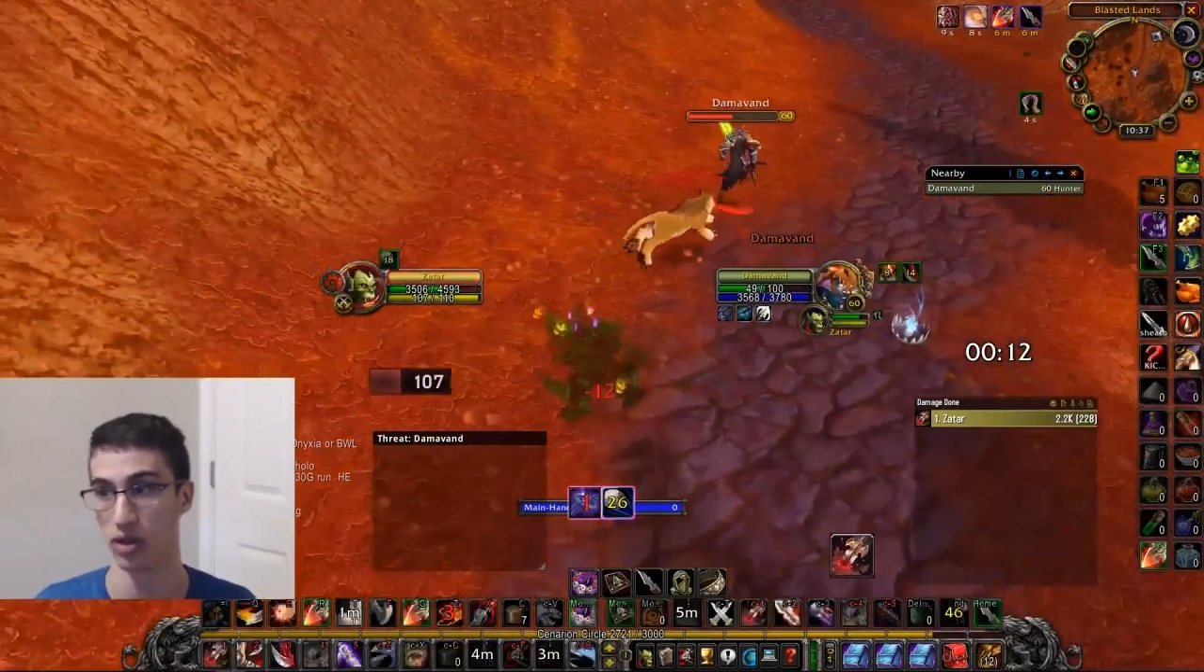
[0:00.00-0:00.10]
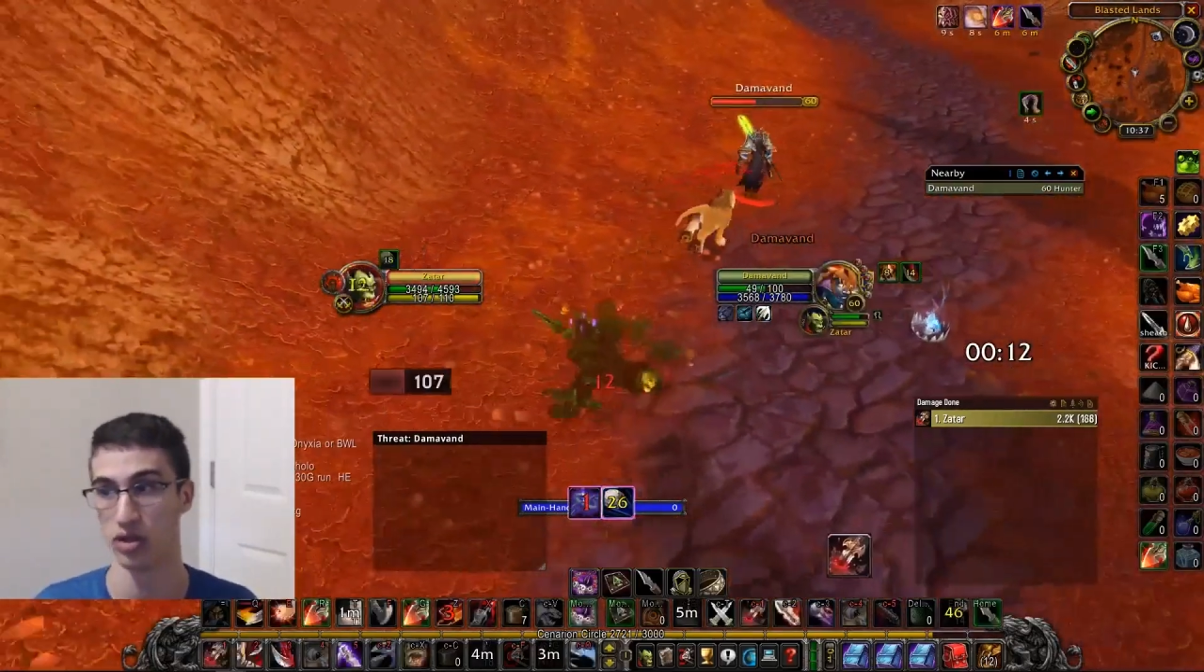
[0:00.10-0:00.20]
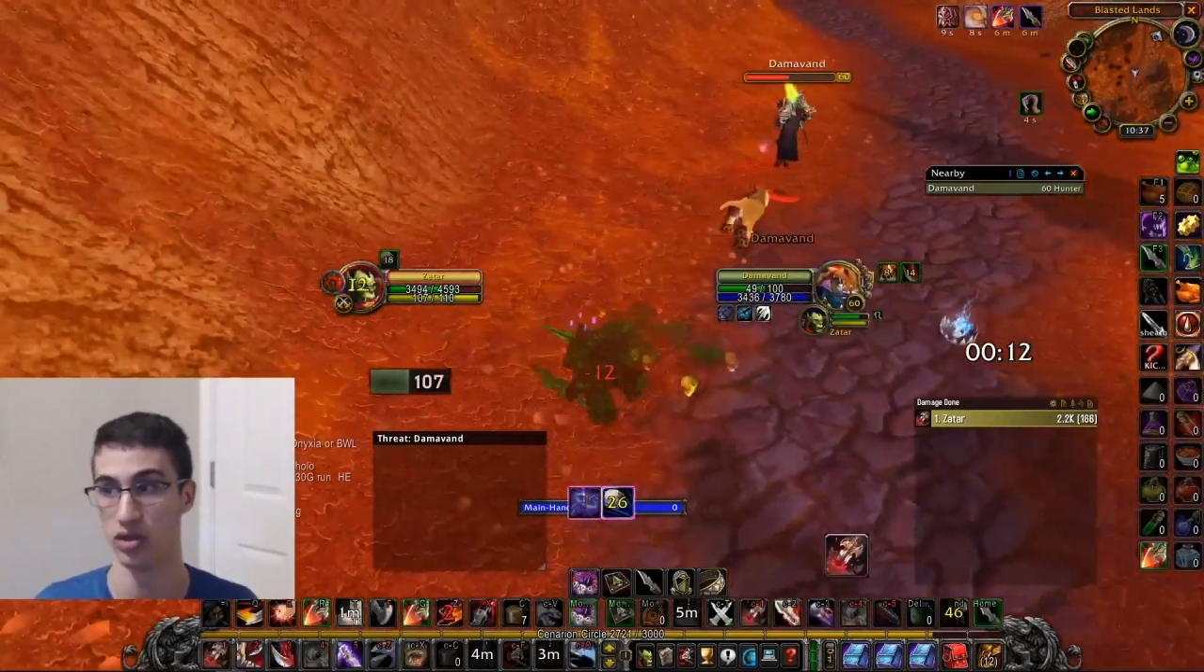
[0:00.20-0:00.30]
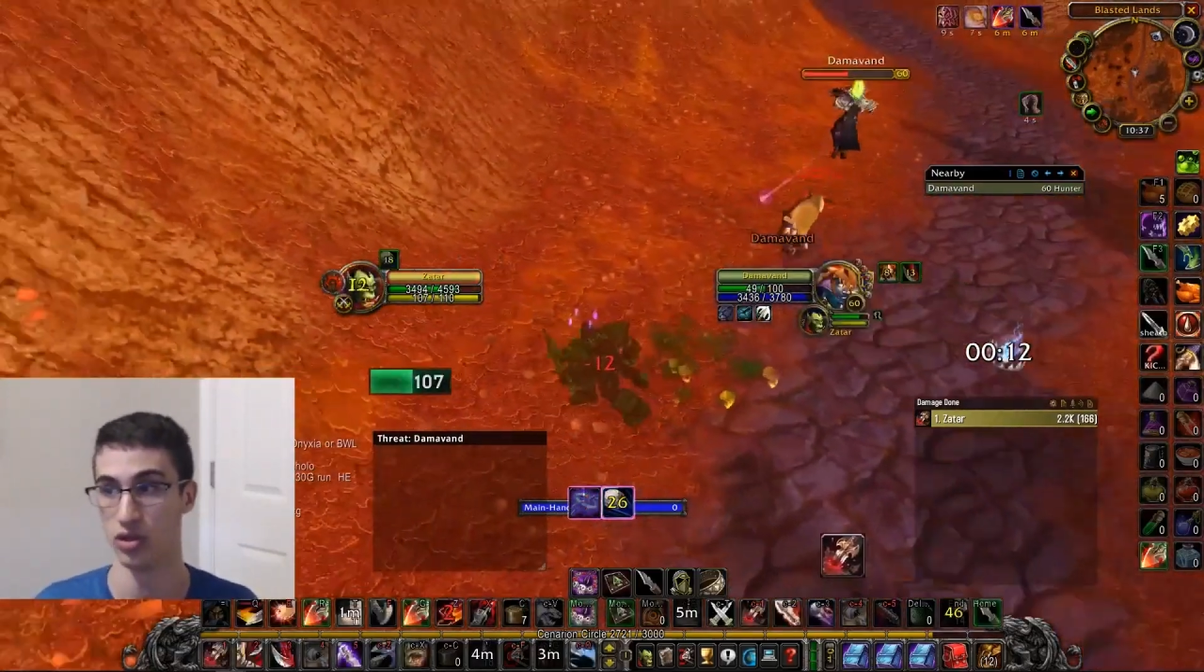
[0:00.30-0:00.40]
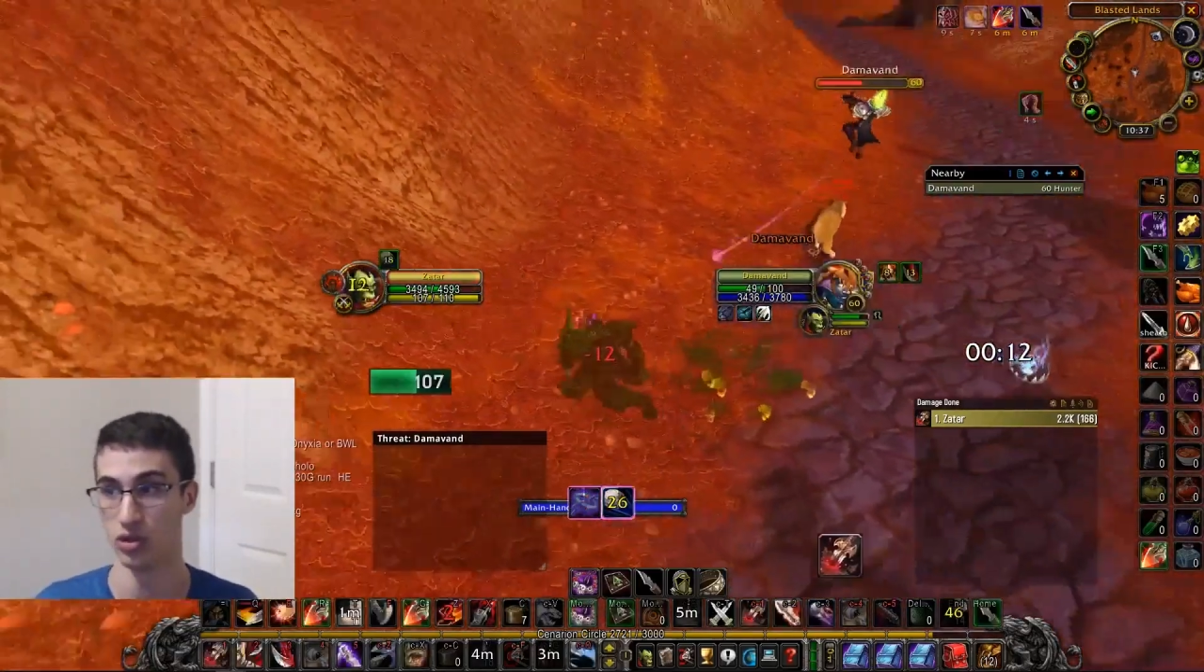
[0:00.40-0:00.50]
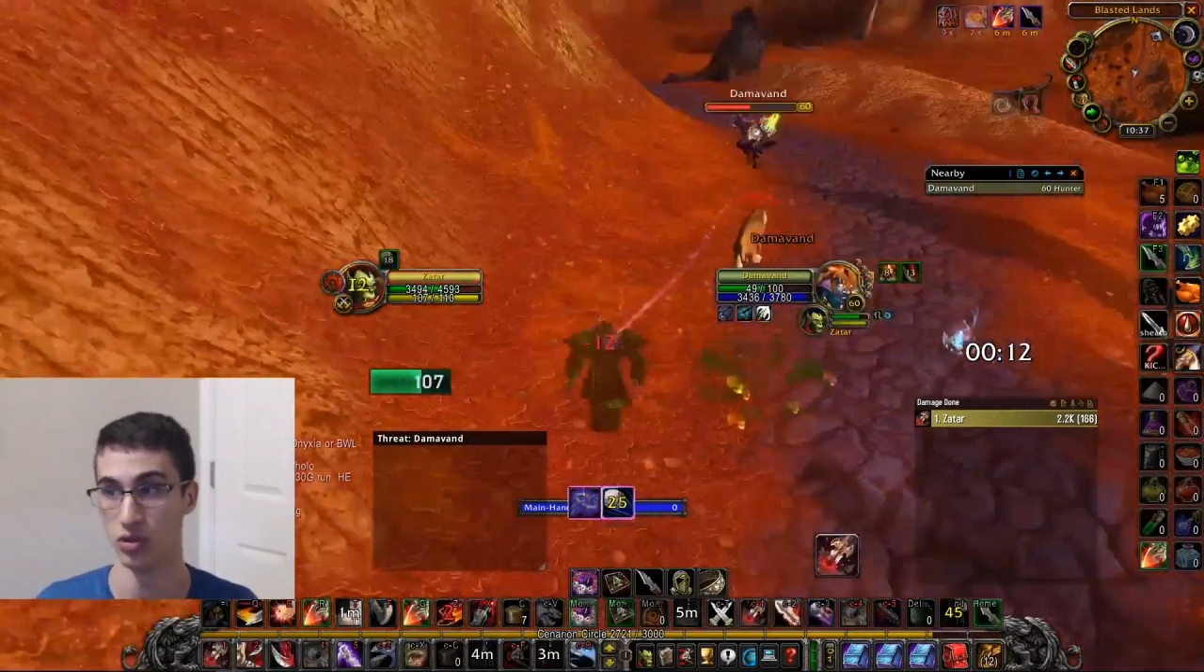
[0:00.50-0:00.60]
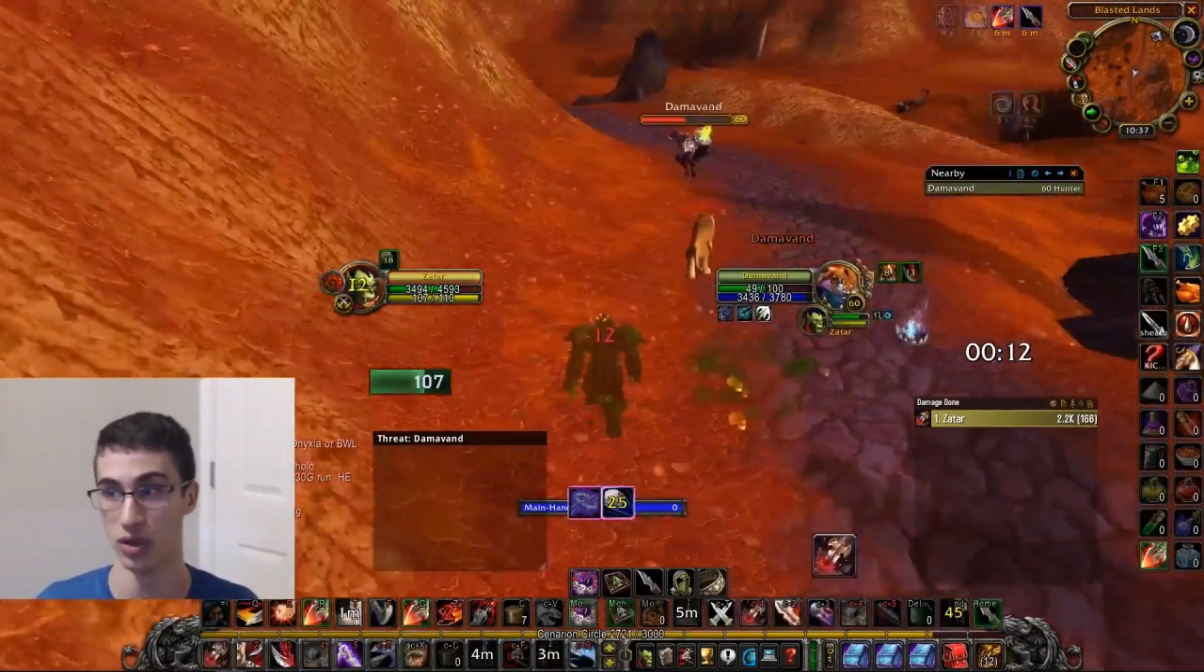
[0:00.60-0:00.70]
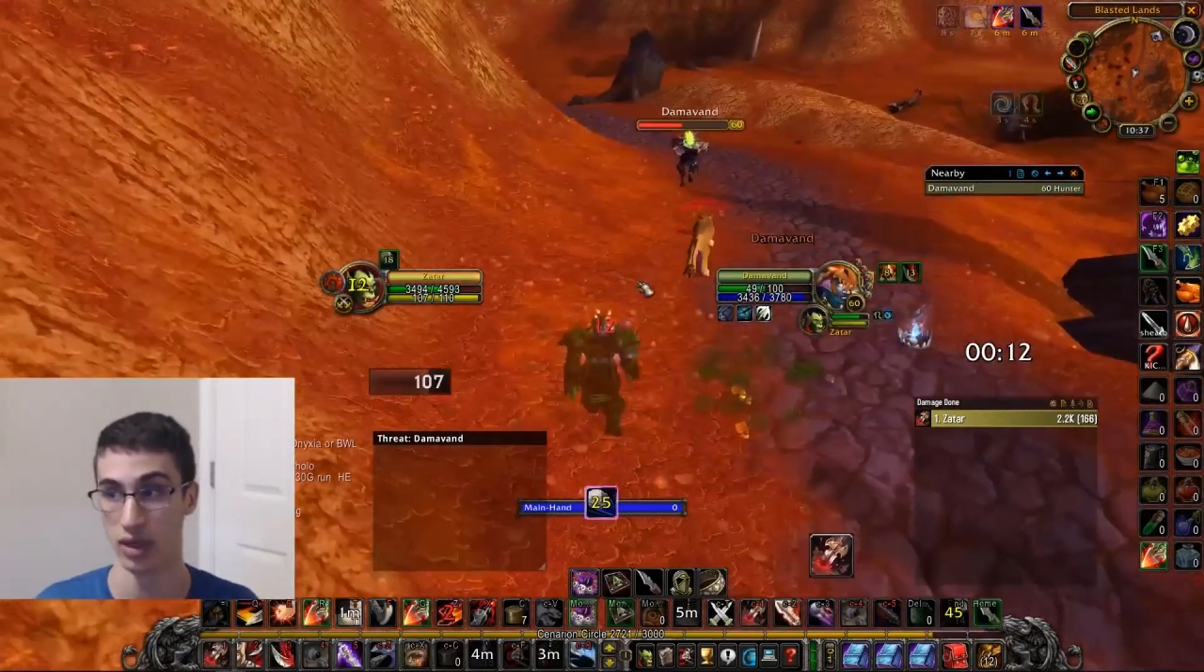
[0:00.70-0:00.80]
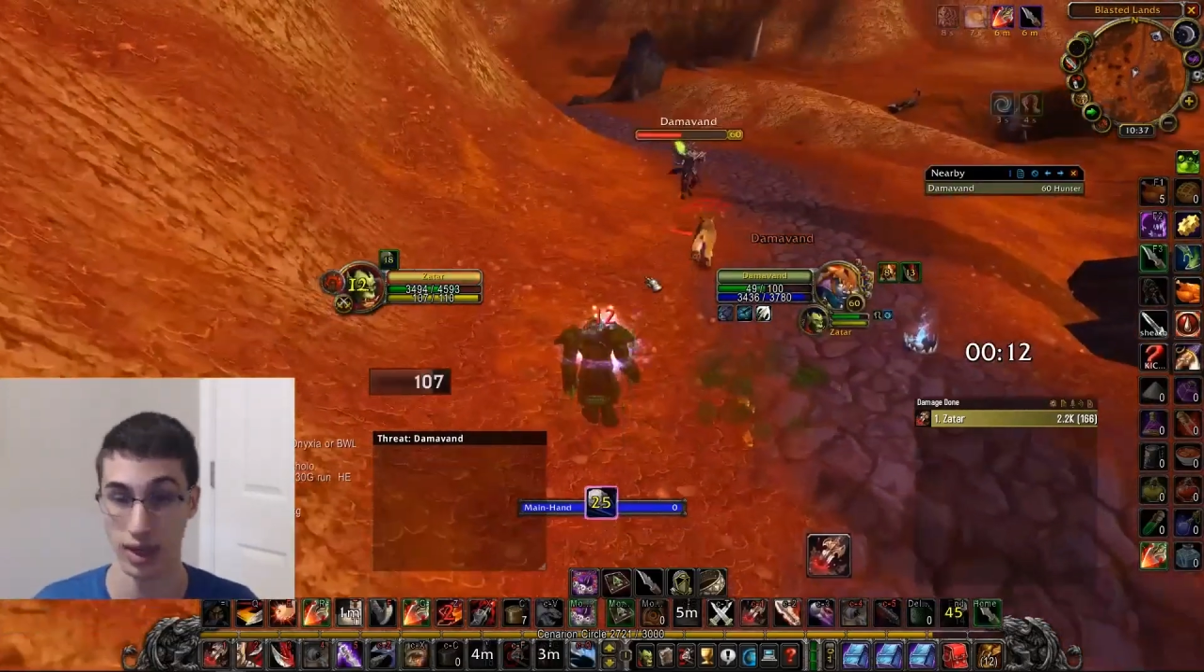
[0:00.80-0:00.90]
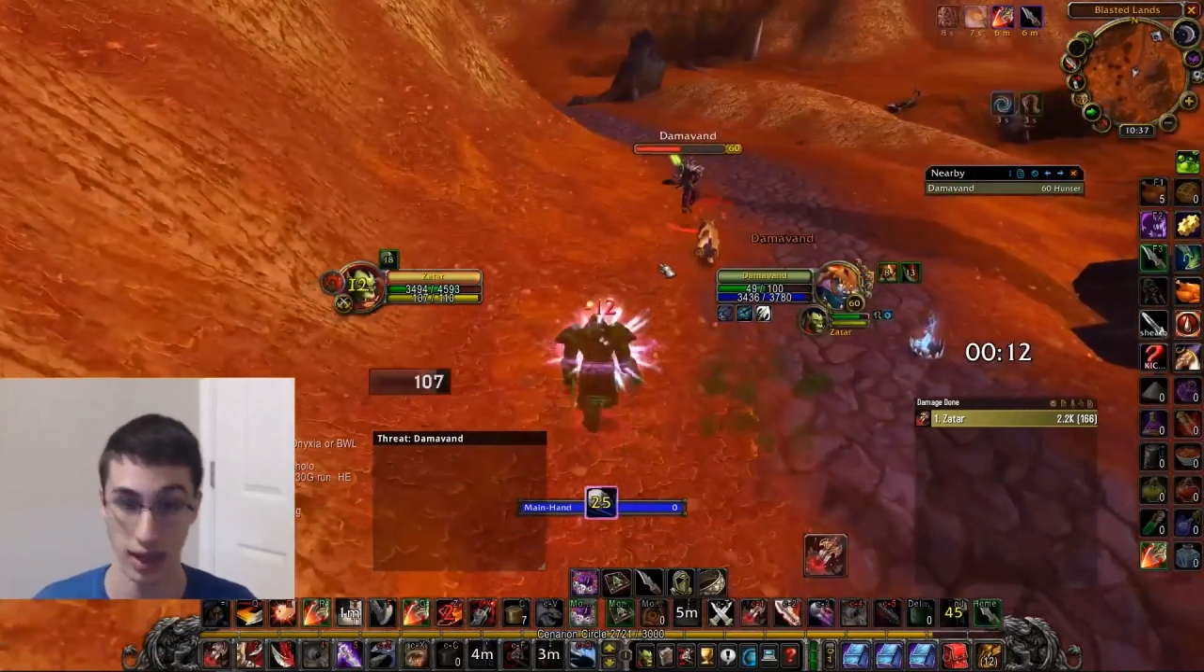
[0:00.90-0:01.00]
to
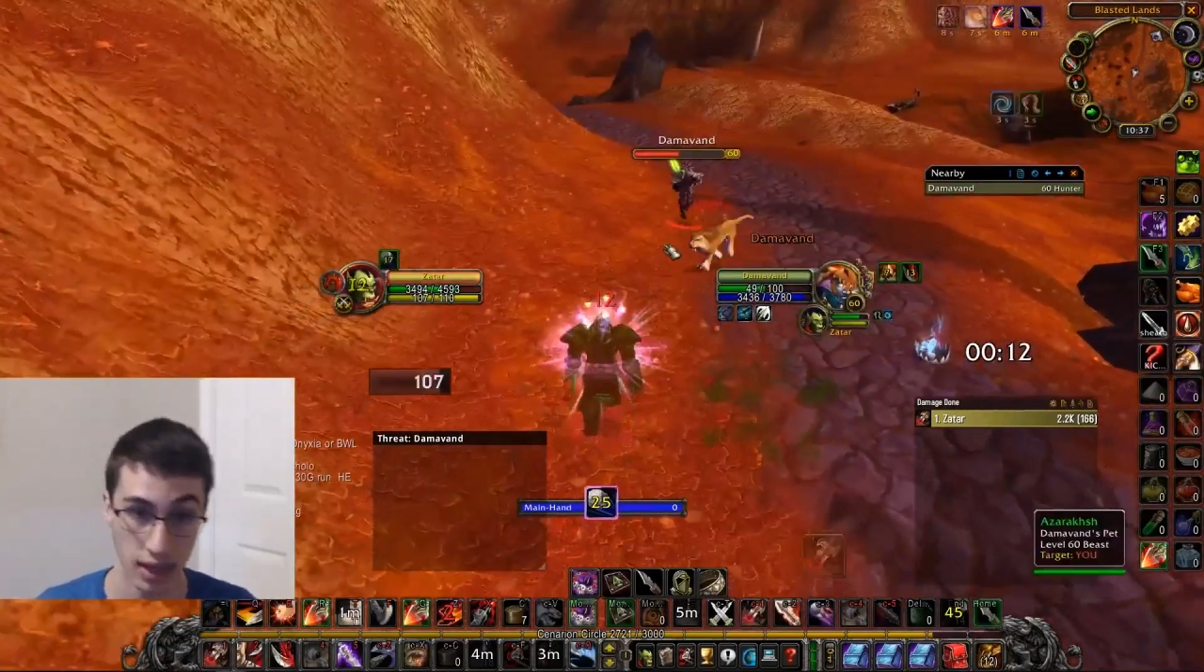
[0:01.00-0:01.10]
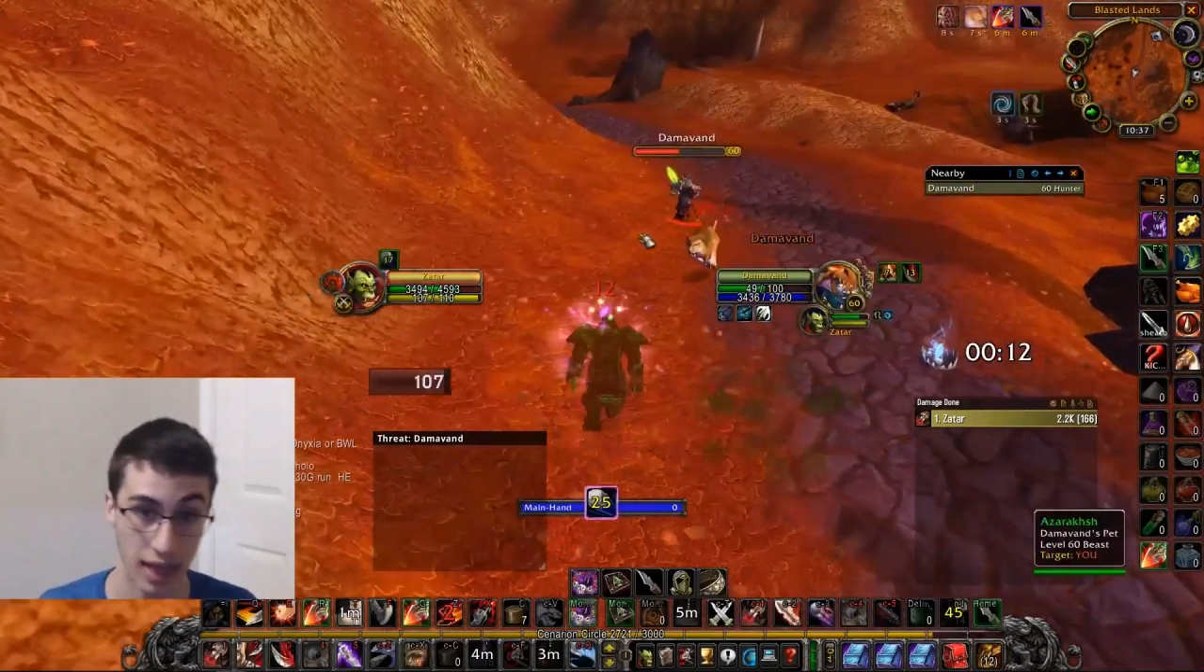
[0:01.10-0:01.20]
get